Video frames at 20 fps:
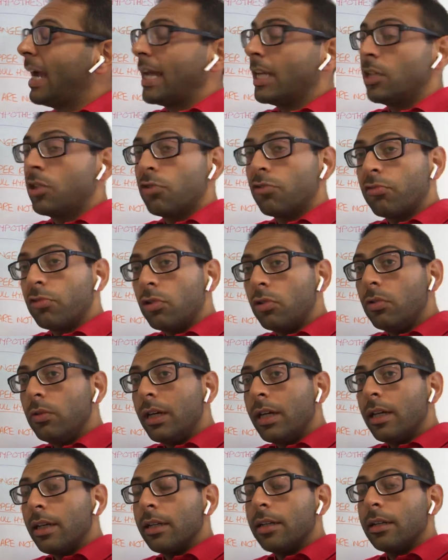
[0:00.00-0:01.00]
a
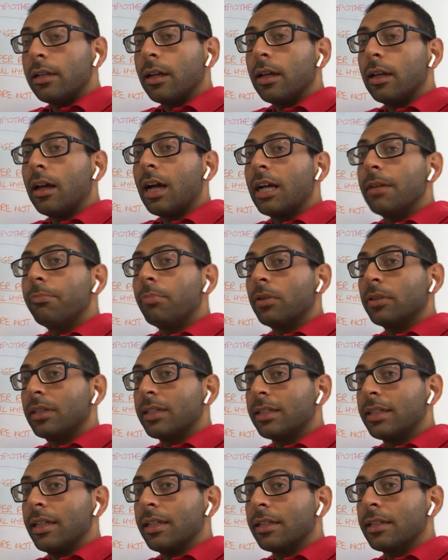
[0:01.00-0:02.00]
true null
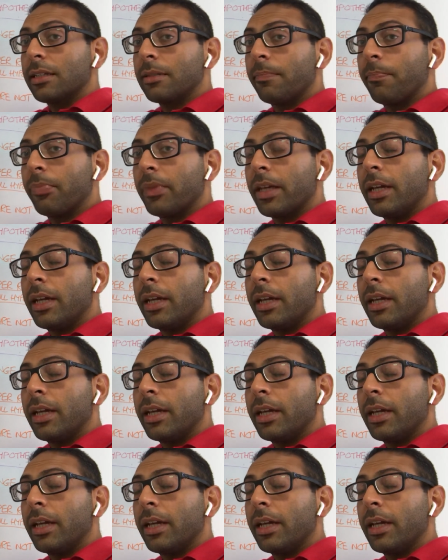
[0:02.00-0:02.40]
hypothesis.